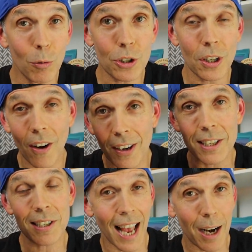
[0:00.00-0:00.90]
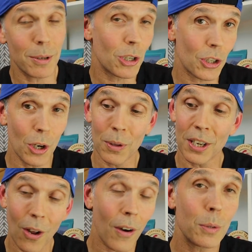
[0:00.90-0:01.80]
Ultra Glide, a Salomon shoe with a
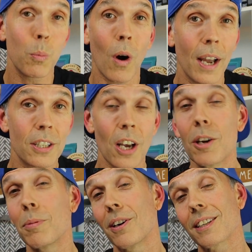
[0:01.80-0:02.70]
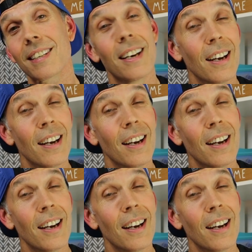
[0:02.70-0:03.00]
nice wide toe box.